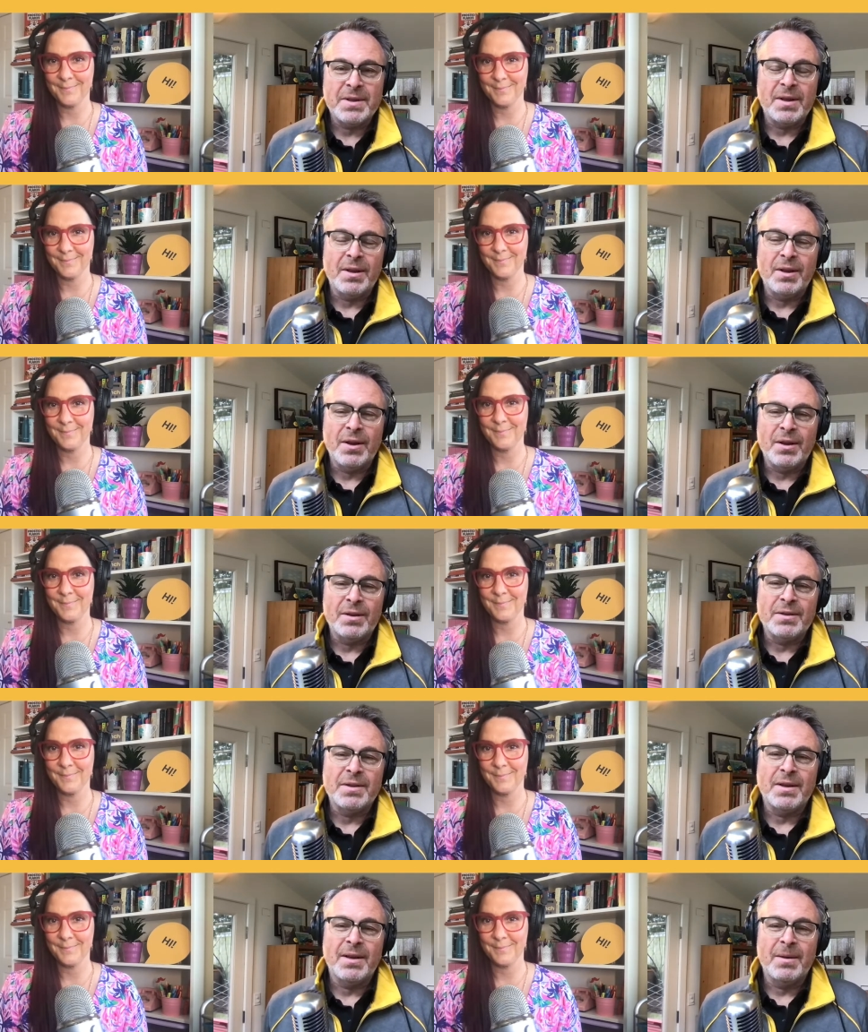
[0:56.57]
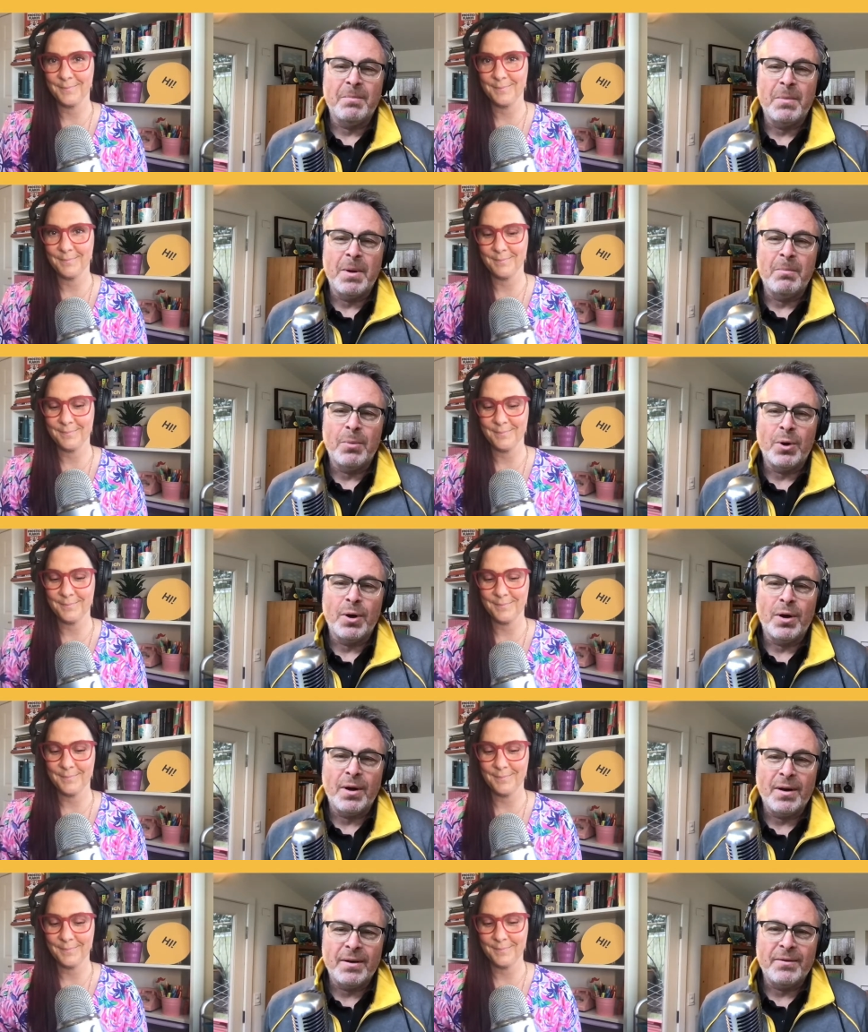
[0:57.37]
Speaker 1: as a longtime
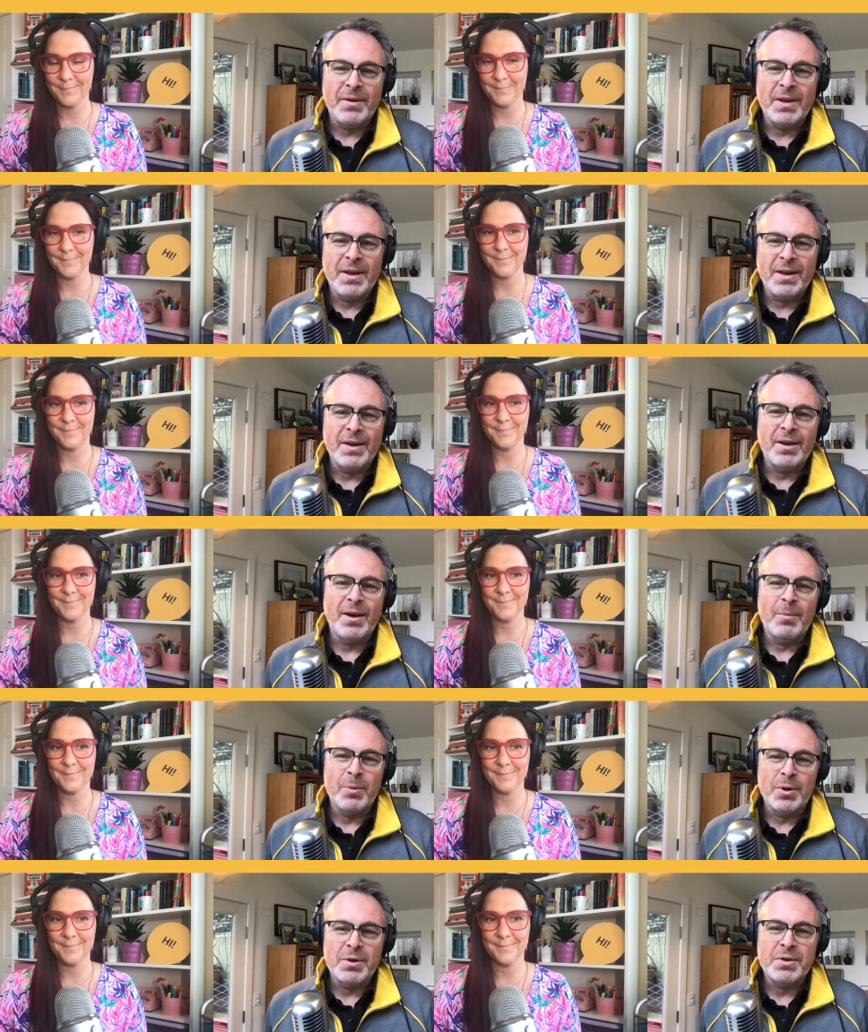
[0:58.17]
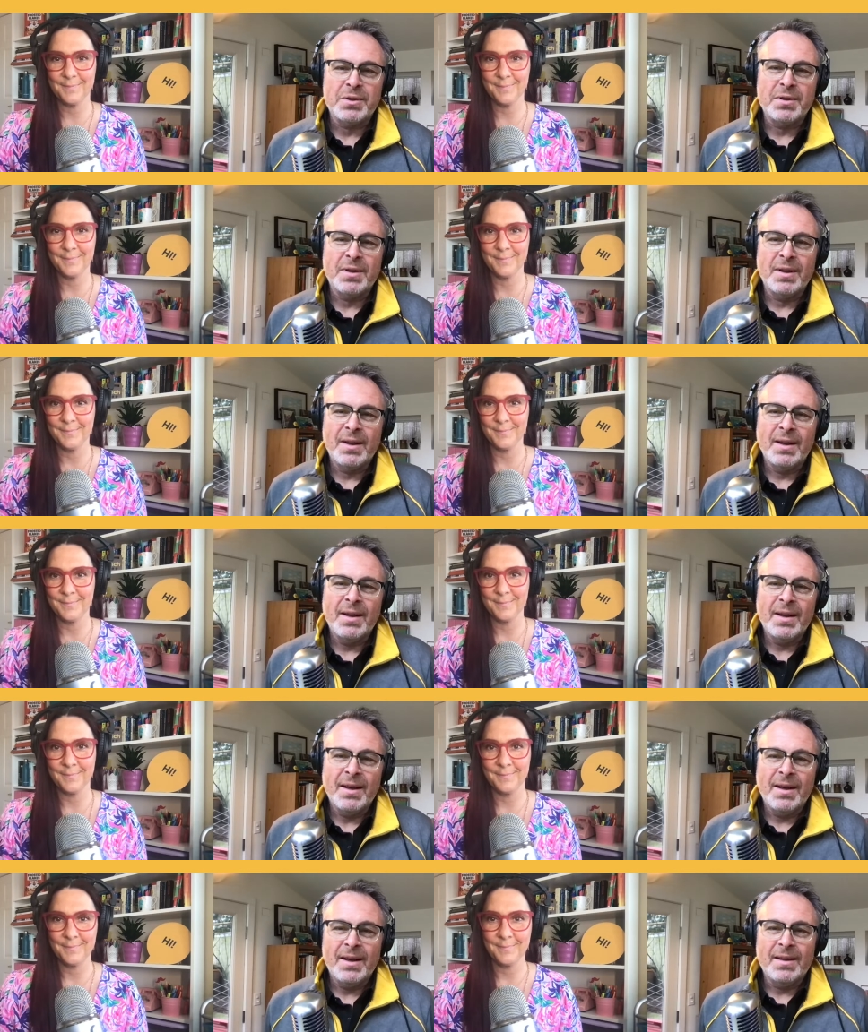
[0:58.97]
member of the e commerce
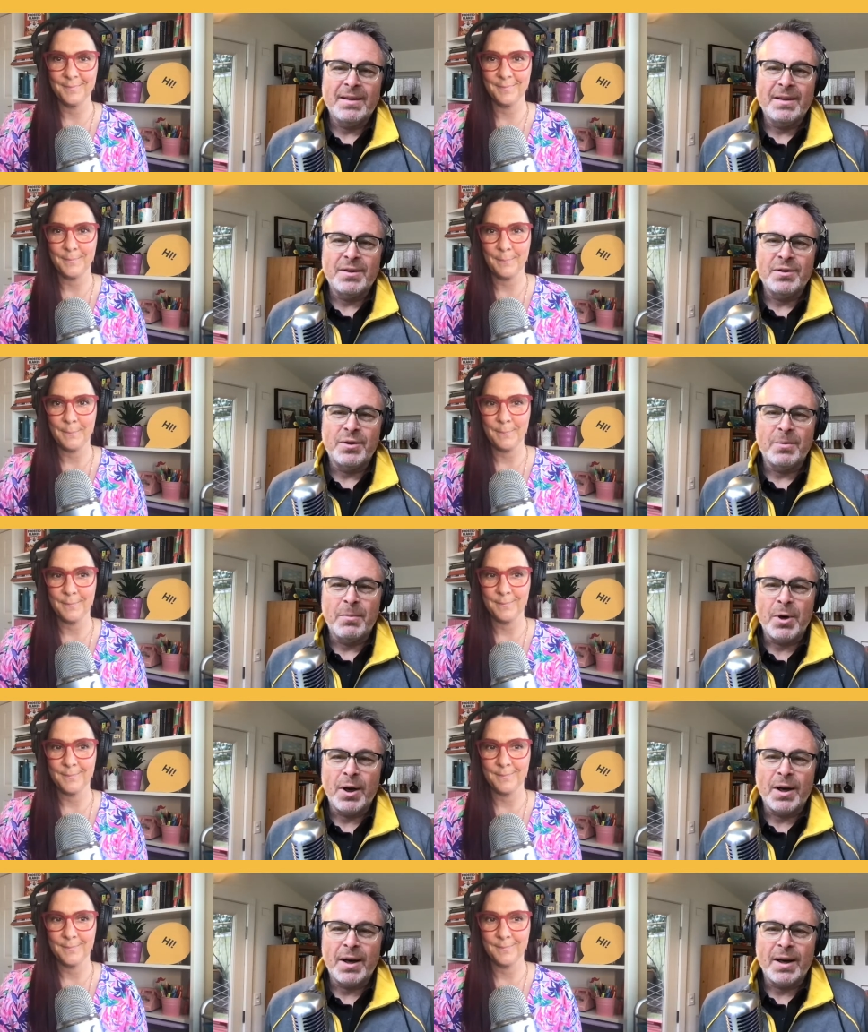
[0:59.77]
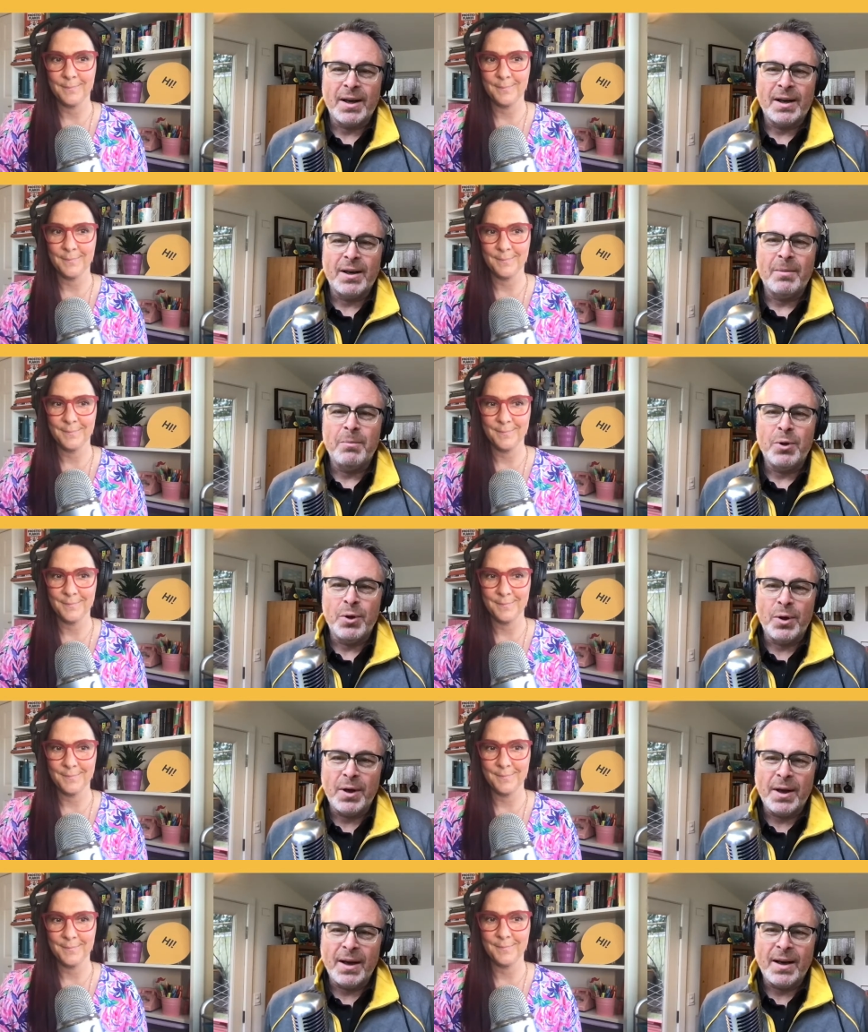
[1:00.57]
and digital marketing
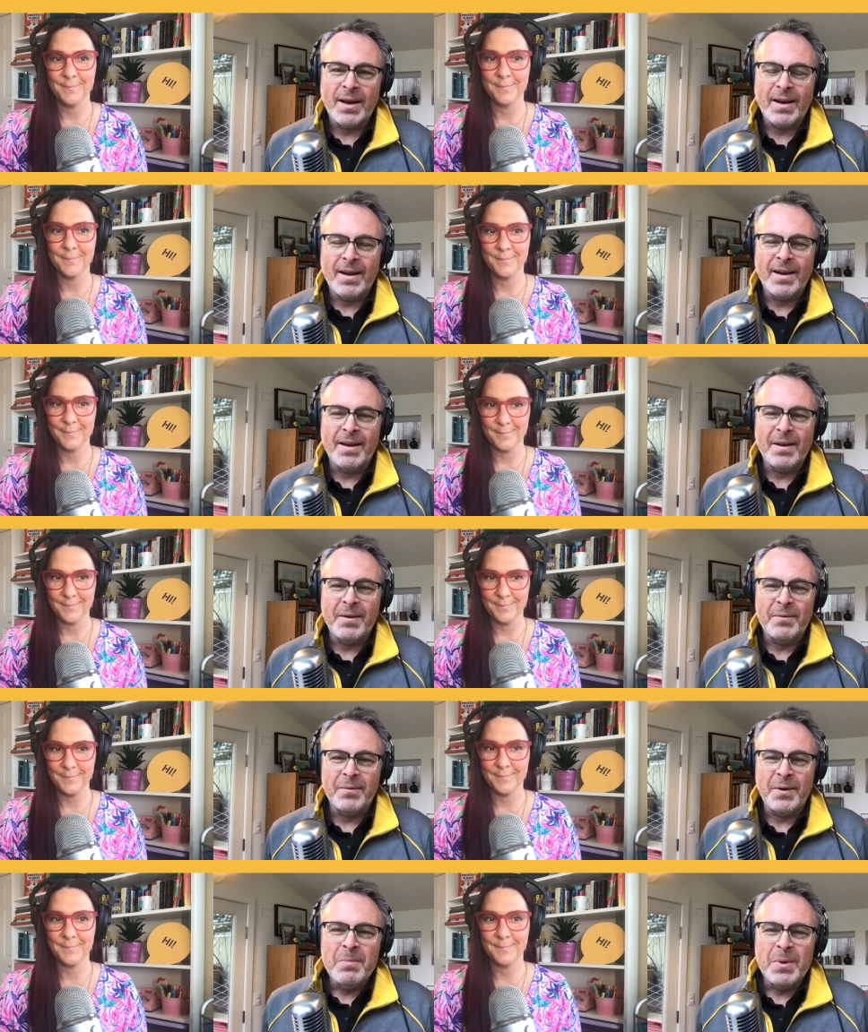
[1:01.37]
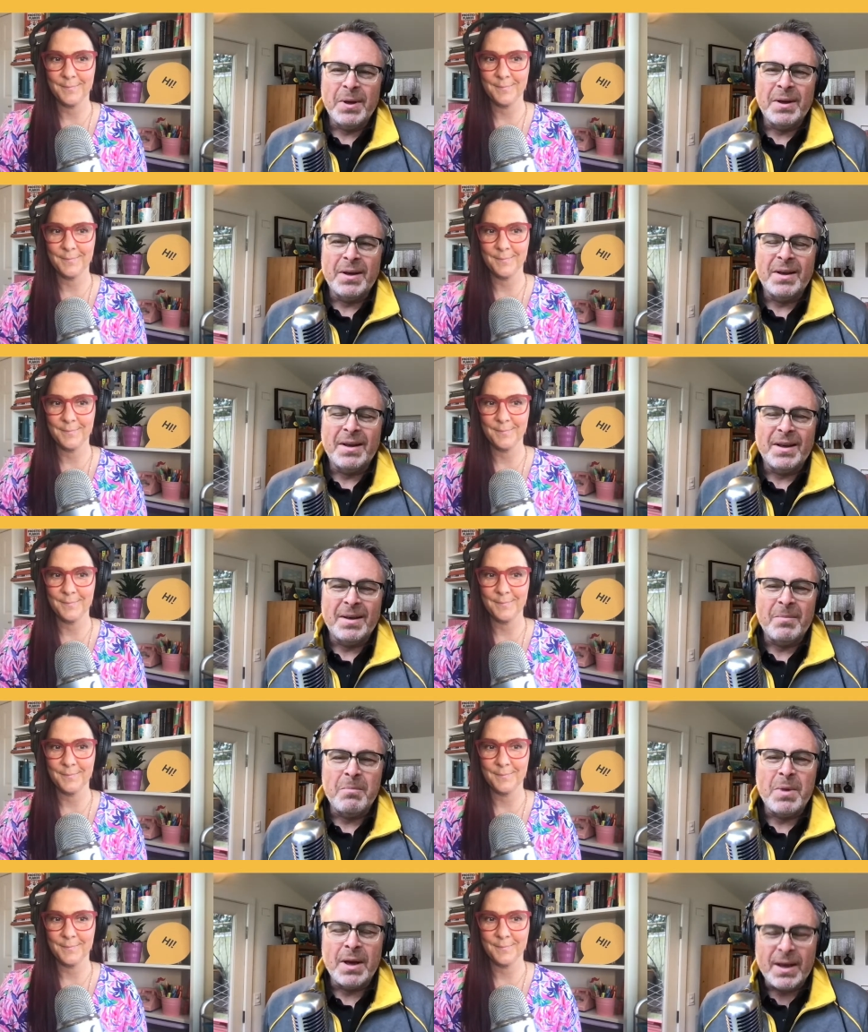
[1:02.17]
community. I have been
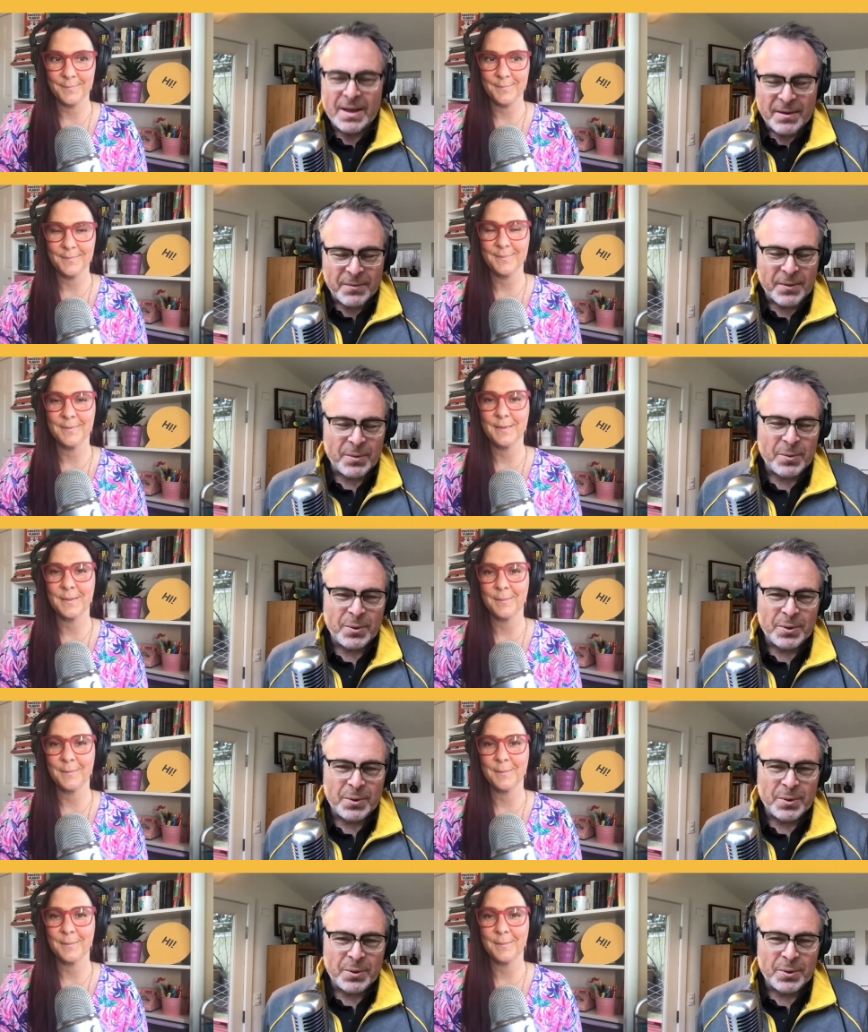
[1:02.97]
in many different